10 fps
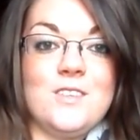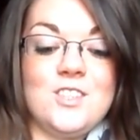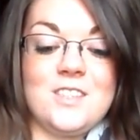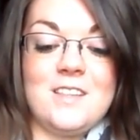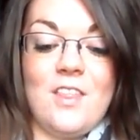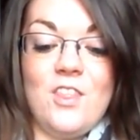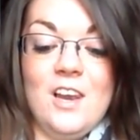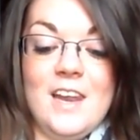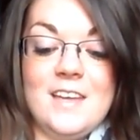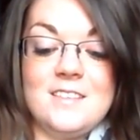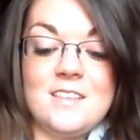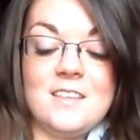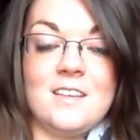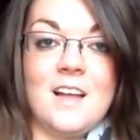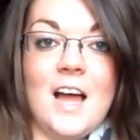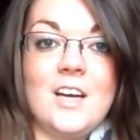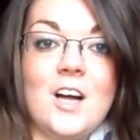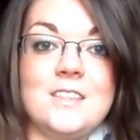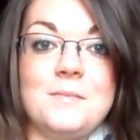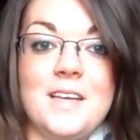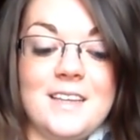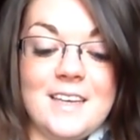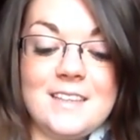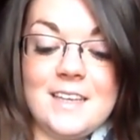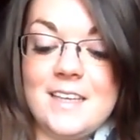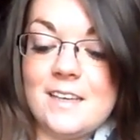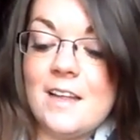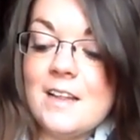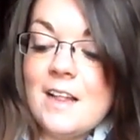It's just the lid, I can't seem to get the lid clean.